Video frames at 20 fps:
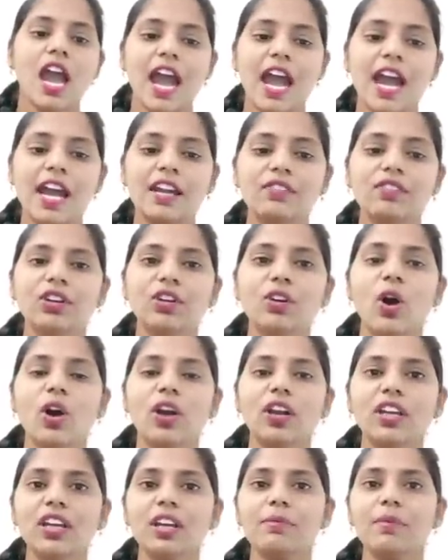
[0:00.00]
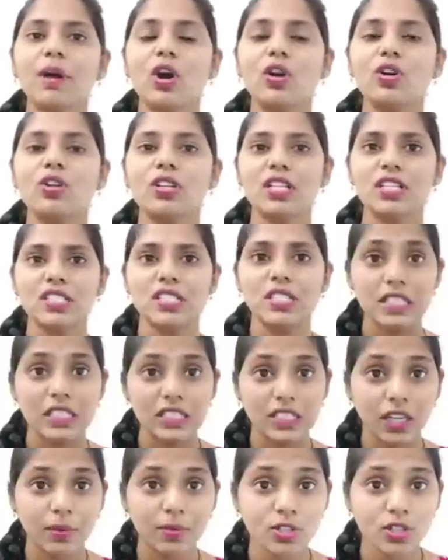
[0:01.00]
and if you're talking about this
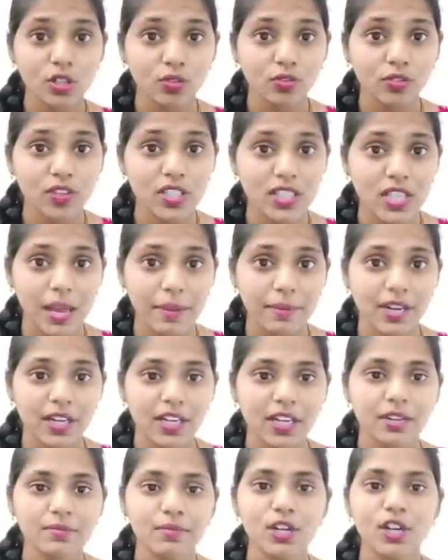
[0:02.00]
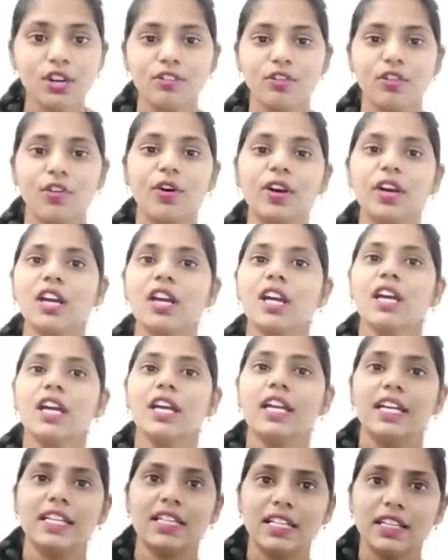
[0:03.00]
description of this american bullfrog
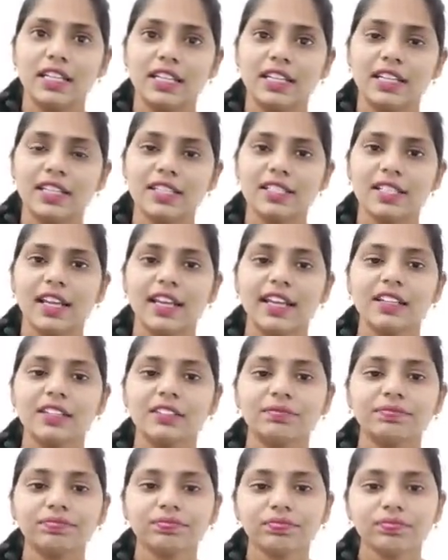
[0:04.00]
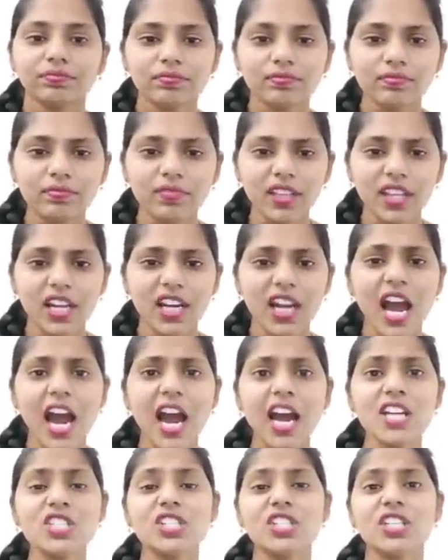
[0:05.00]
it, it is like
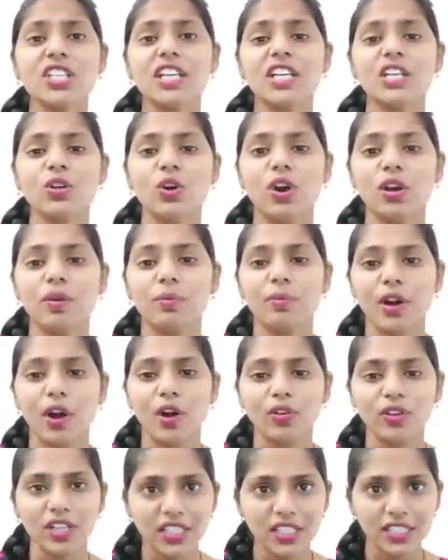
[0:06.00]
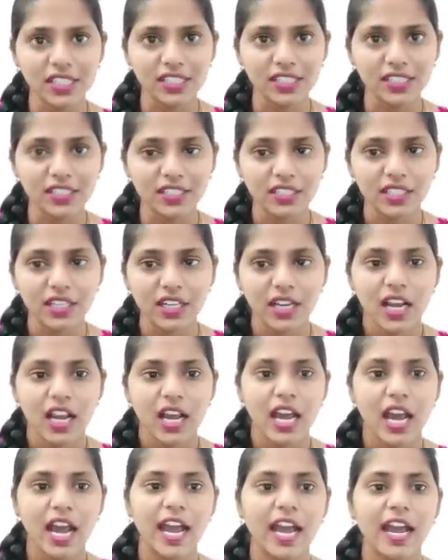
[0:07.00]
large green or brown in color
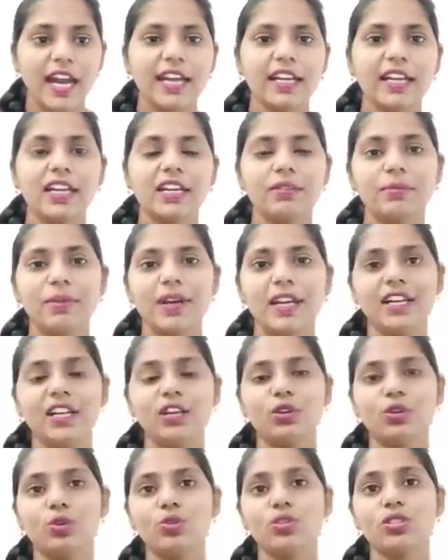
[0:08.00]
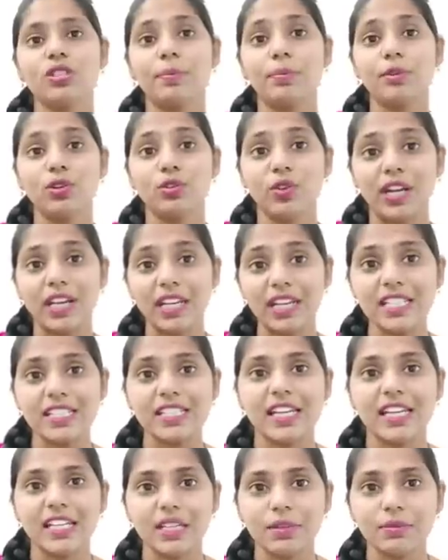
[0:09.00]
and it mainly grows up to 20
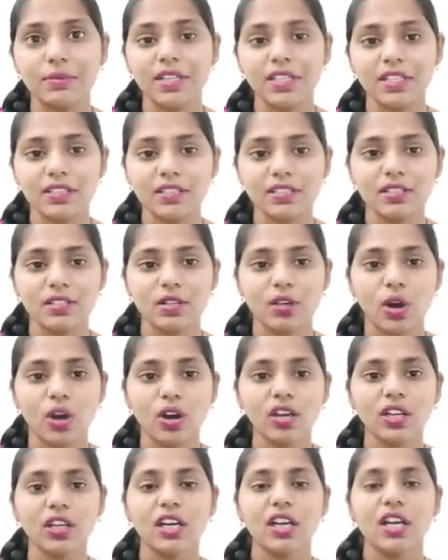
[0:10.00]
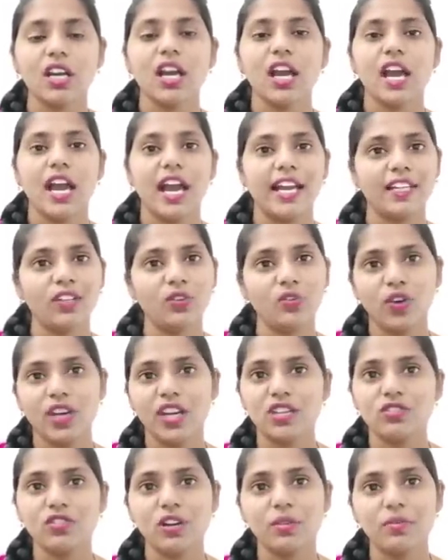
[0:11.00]
centimeters long and the
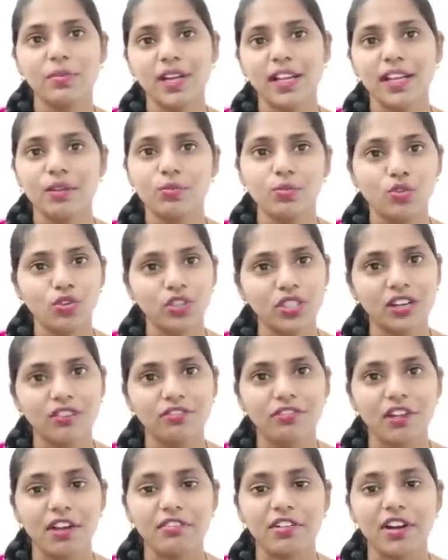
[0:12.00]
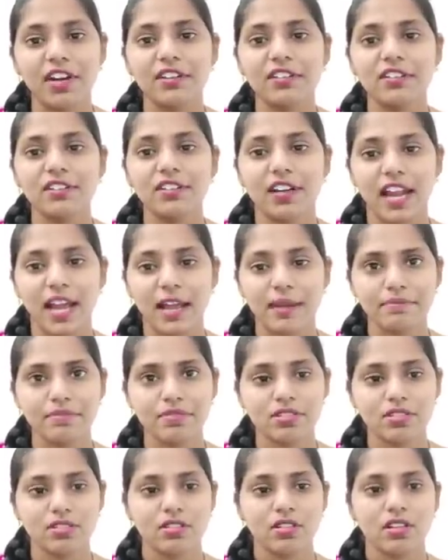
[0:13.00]
weight will be like more than 500
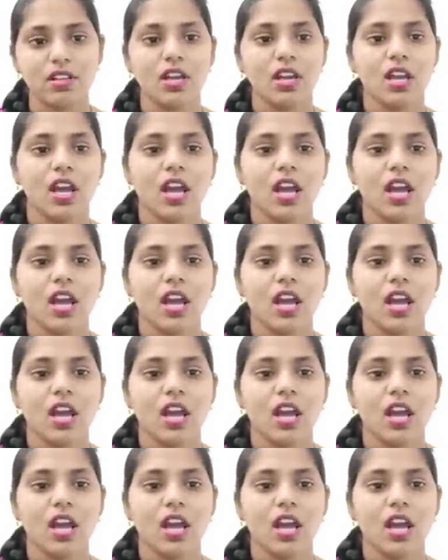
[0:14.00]
grams